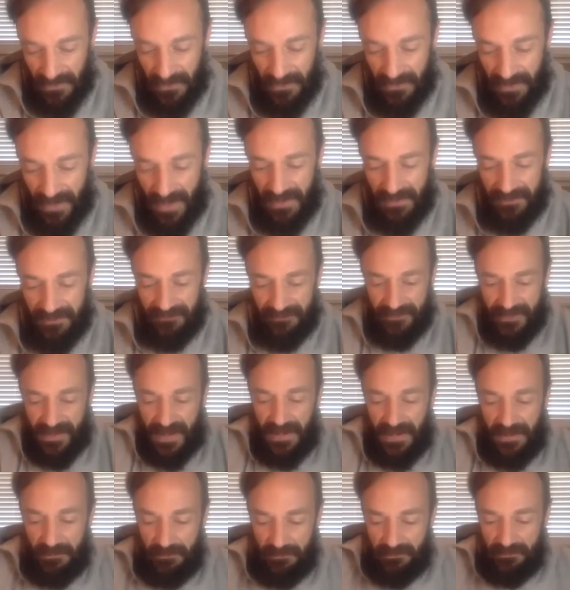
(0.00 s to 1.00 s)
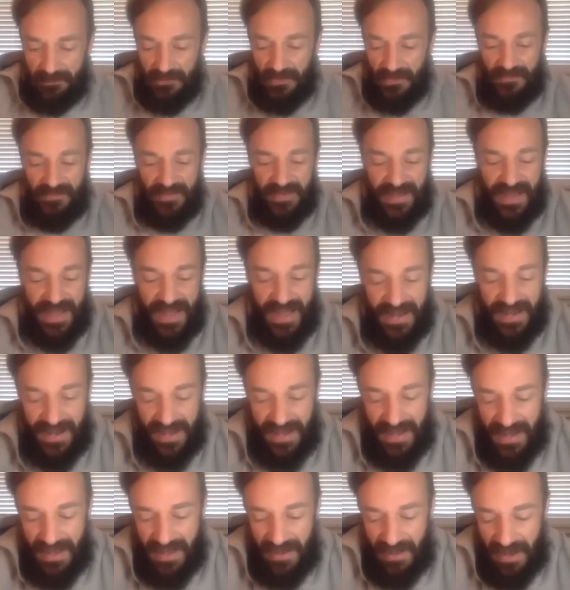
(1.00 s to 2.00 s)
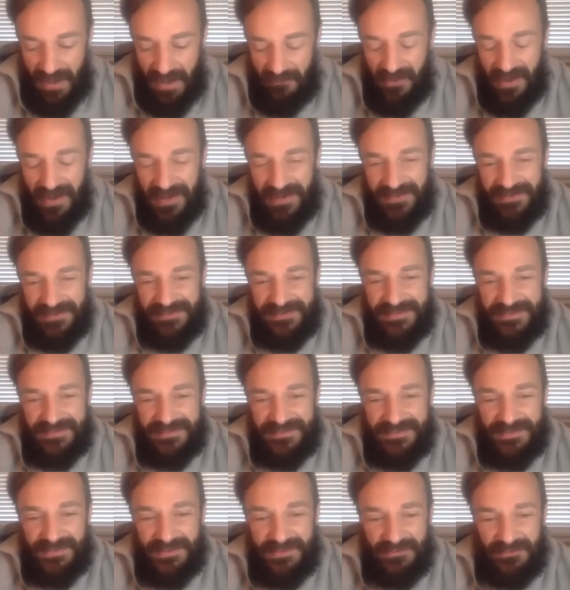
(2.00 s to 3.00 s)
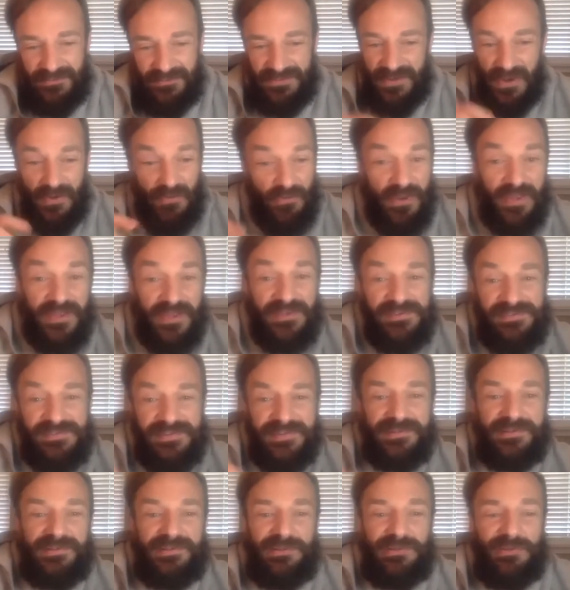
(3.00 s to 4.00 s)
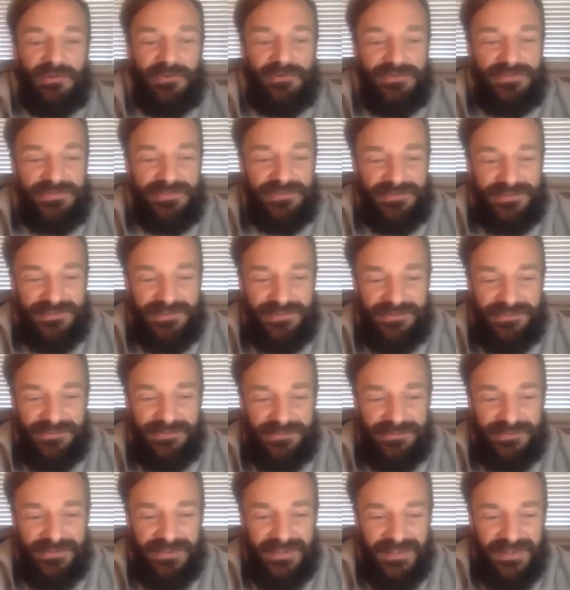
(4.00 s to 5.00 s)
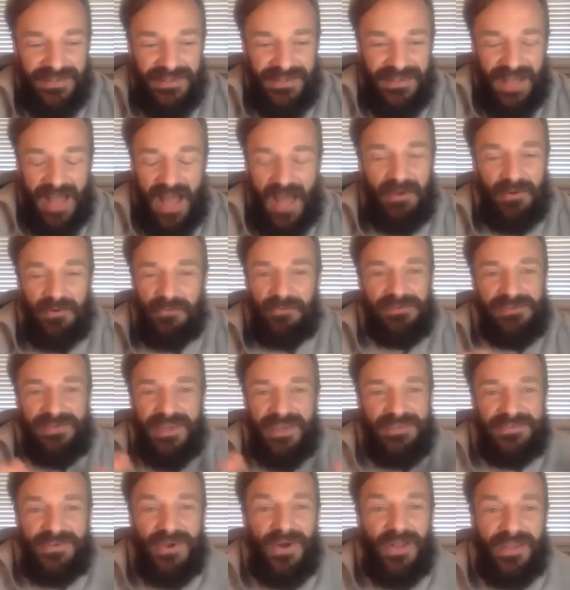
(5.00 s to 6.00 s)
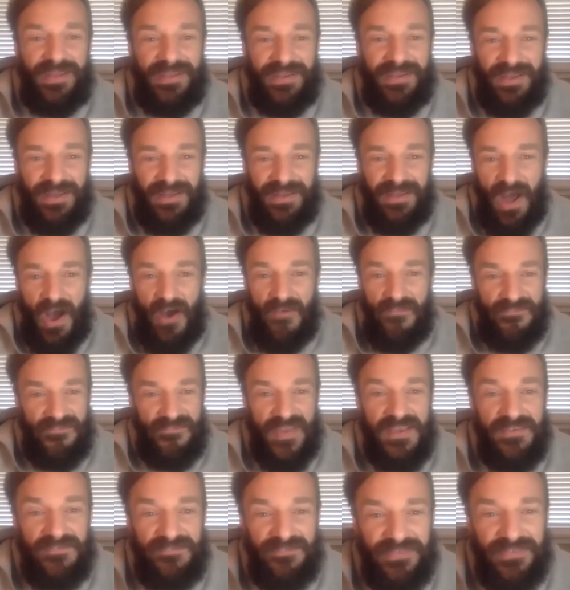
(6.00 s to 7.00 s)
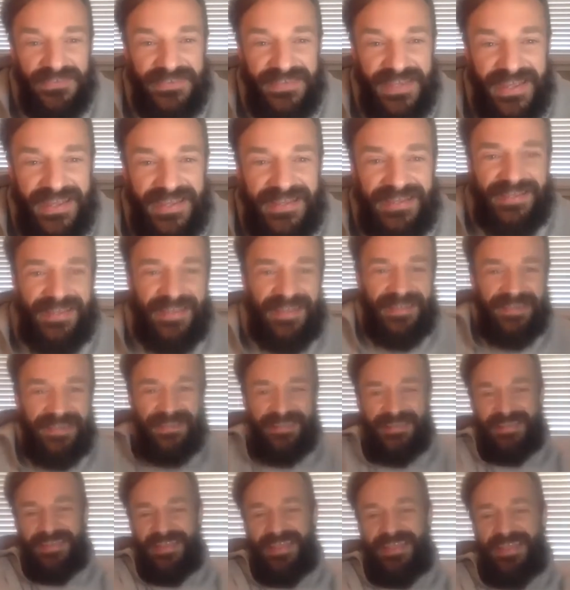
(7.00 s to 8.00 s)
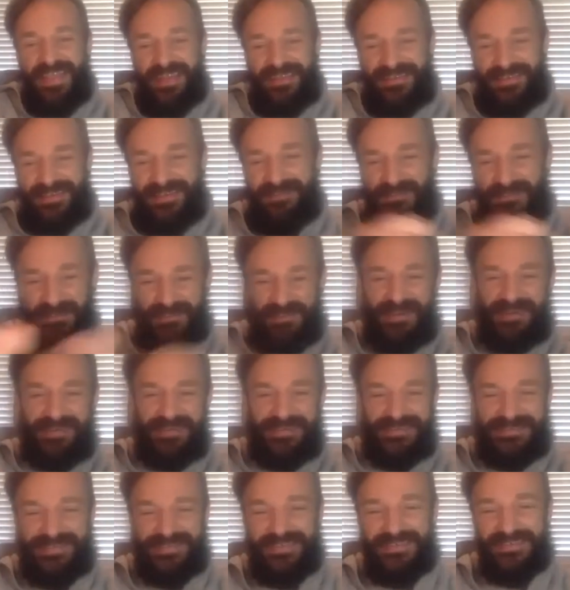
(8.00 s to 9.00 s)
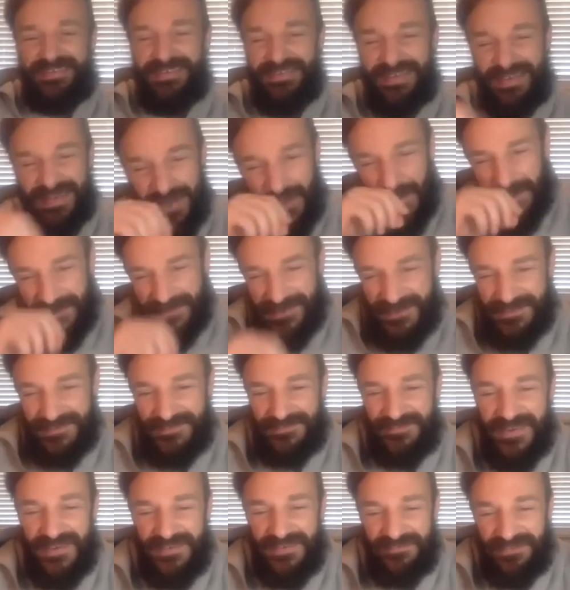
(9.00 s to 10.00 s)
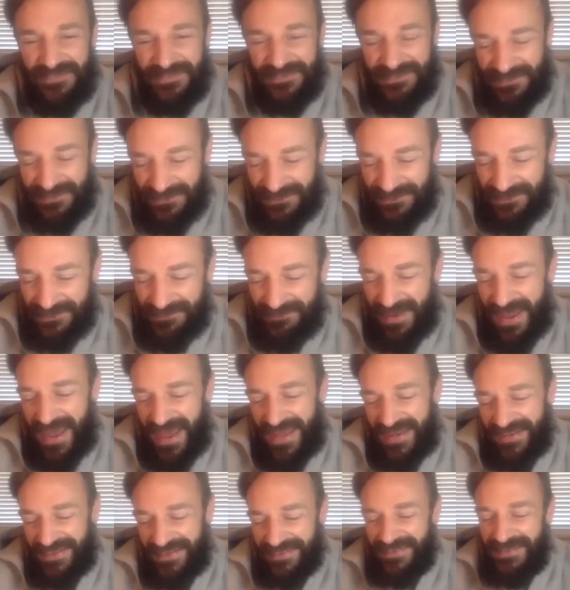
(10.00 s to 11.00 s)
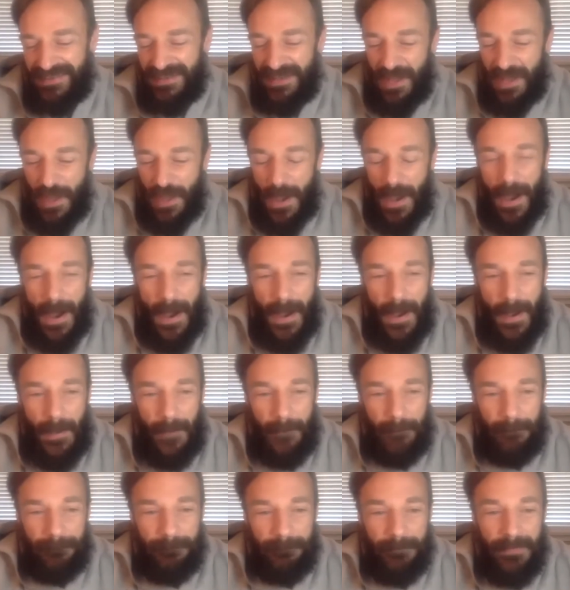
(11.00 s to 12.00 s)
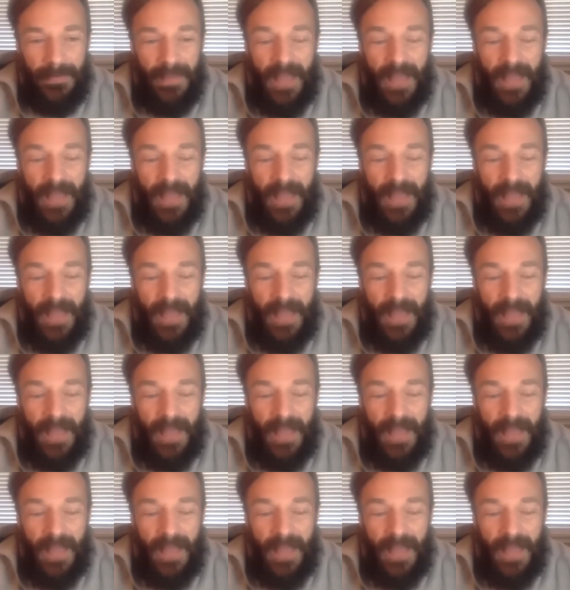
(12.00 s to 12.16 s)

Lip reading: kind of moving on, I want to just sort of start inching closer to, I don't know, would you guys call it a fateful day that Timmy was? Is this fateful, true, dramatic? Um,